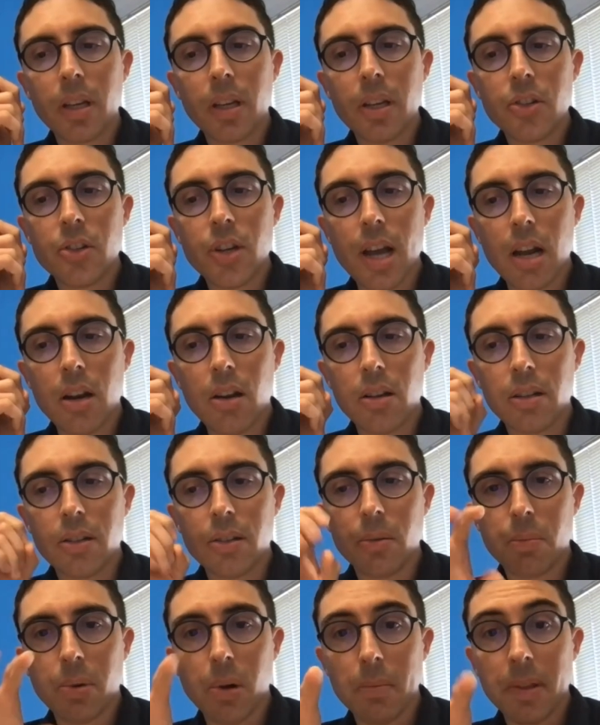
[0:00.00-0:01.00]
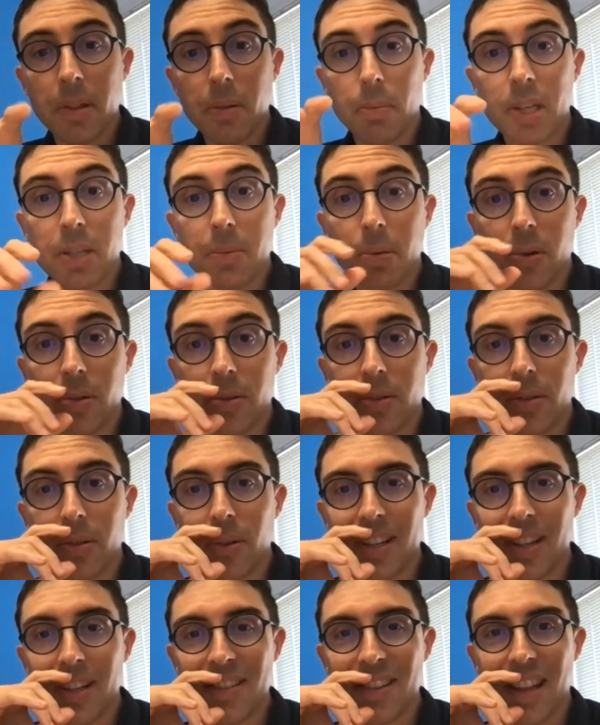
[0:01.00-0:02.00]
Charlotte, you're probably the best person to
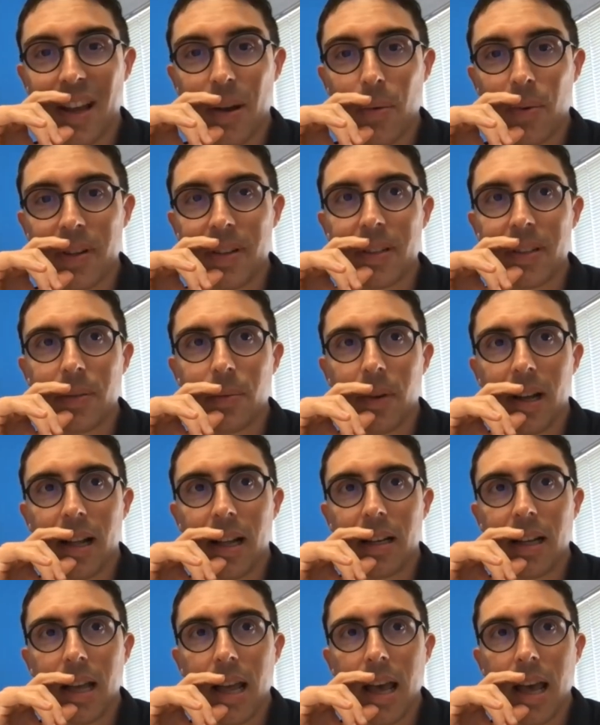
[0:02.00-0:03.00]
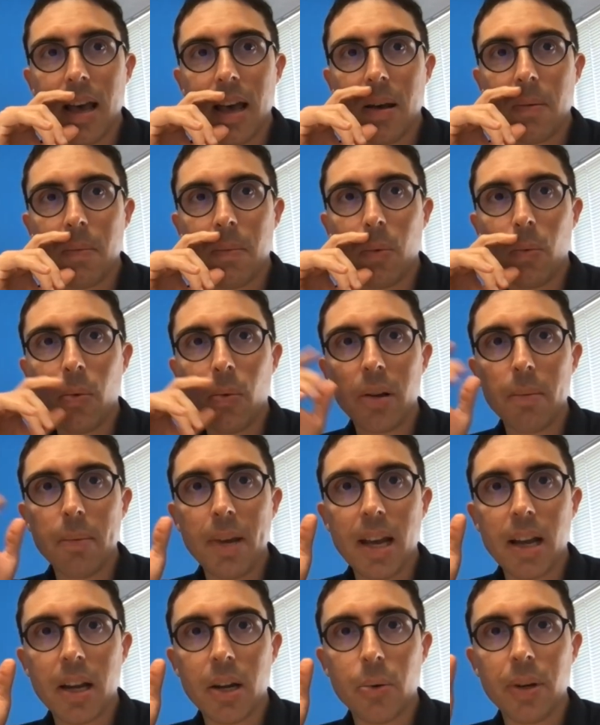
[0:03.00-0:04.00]
answer that one as well. What
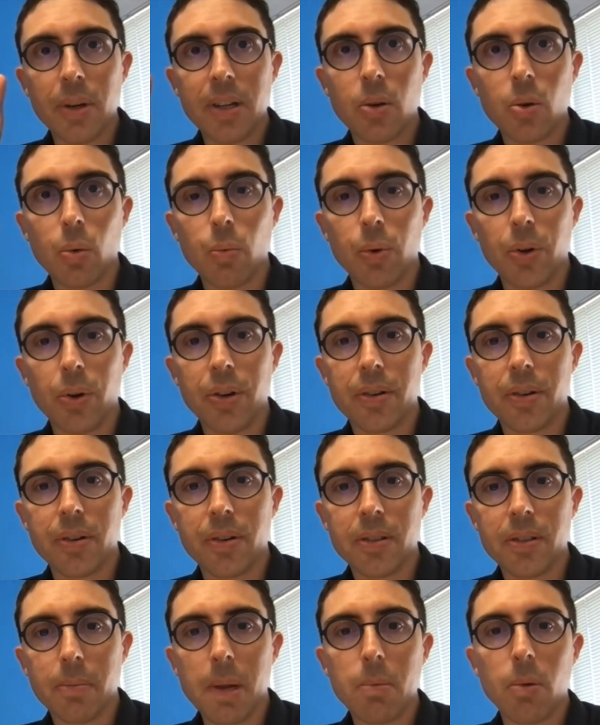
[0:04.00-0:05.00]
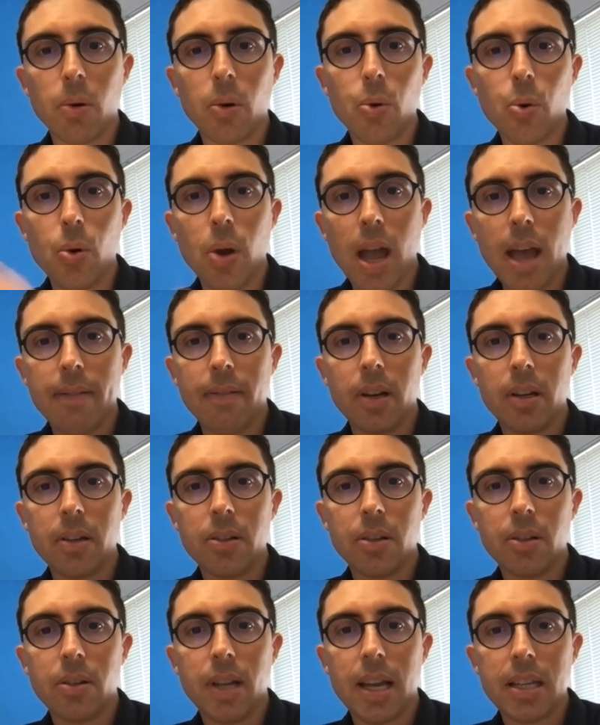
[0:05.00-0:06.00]
about critical workers, people who have
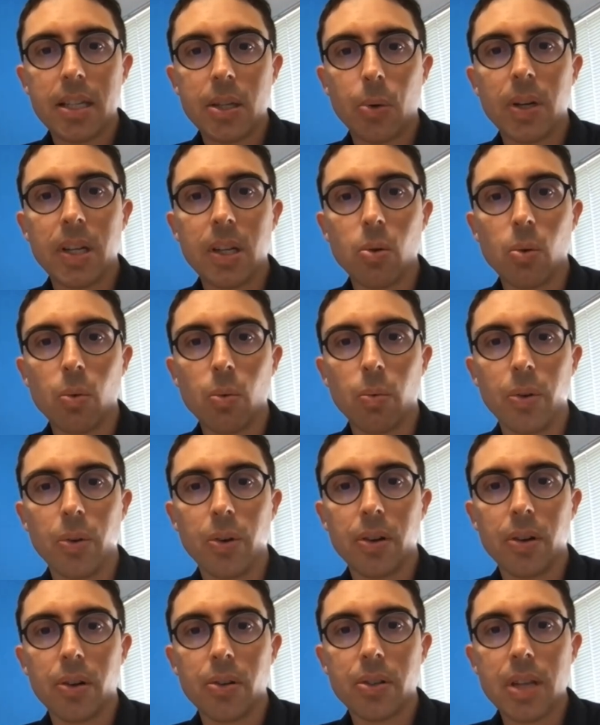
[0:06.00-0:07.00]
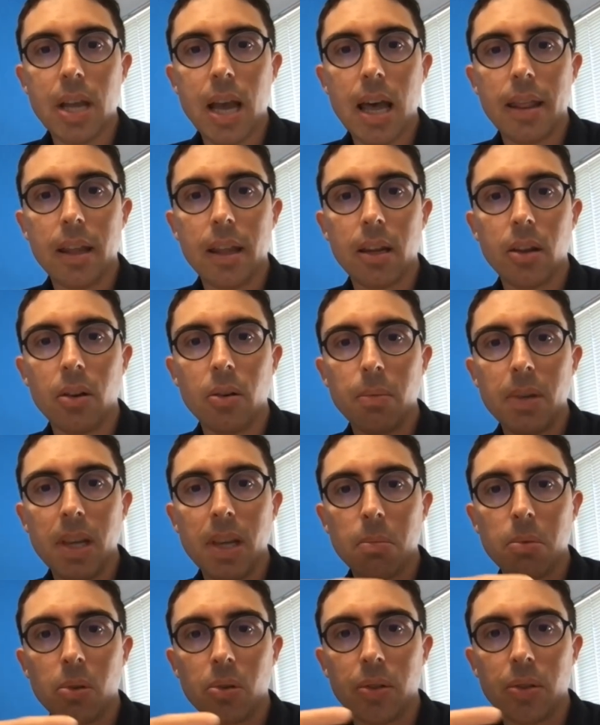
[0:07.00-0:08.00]
entered as critical workers? Are they going to be
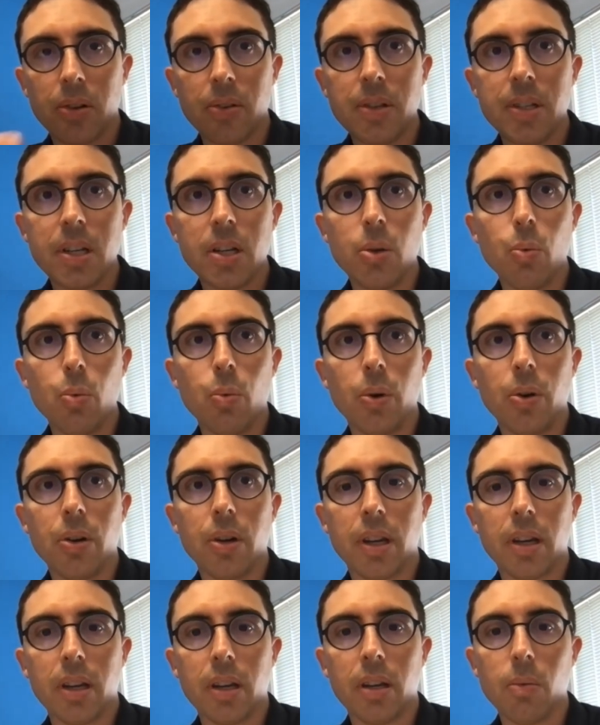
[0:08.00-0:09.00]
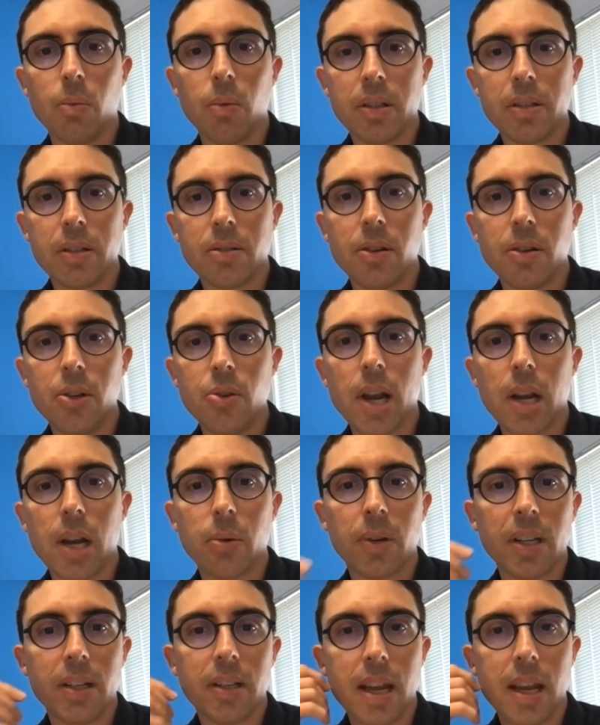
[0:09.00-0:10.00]
able to continue working once the new
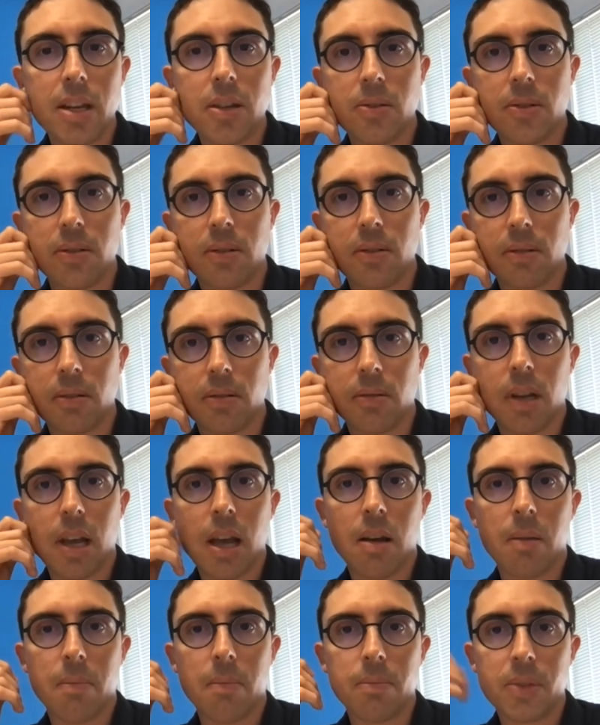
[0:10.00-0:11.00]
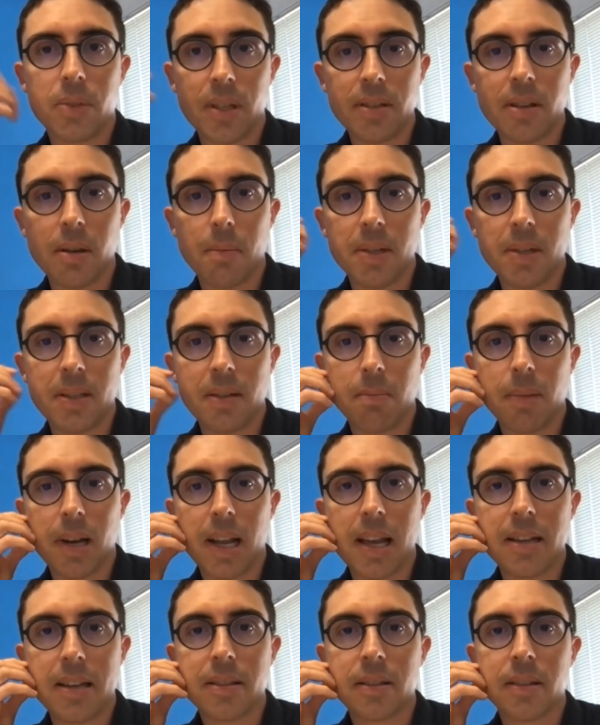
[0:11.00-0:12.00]
accreditation system is in
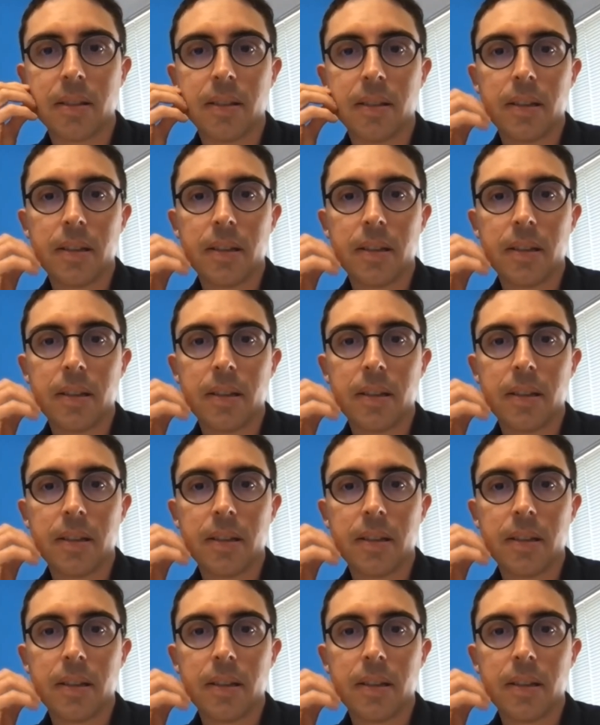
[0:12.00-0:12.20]
place?